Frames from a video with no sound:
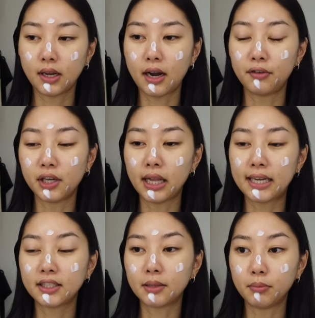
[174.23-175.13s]
I
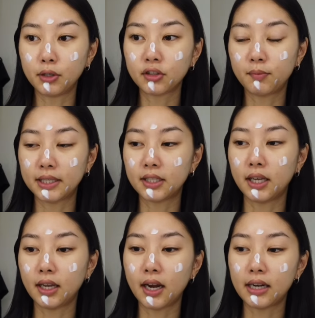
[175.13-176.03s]
realized that most of my
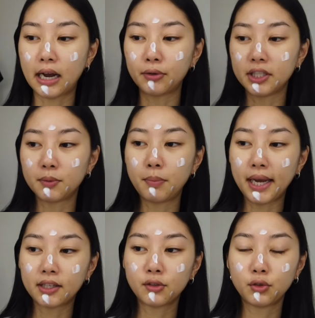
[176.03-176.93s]
skincare now is
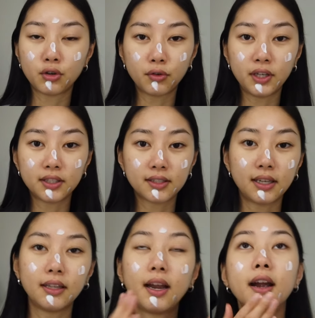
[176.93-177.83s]
back to Korean
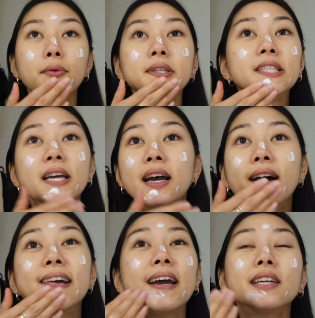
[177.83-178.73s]
skincare, which
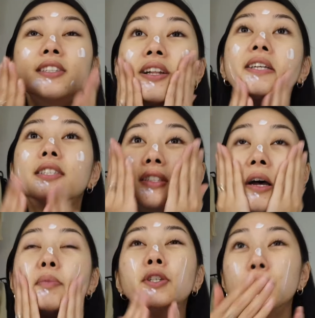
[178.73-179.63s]
I actually
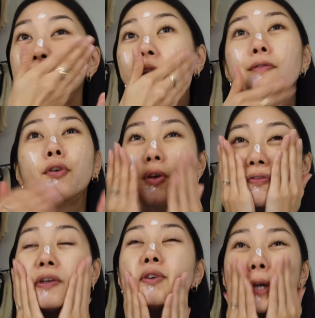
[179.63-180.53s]
stopped using for a few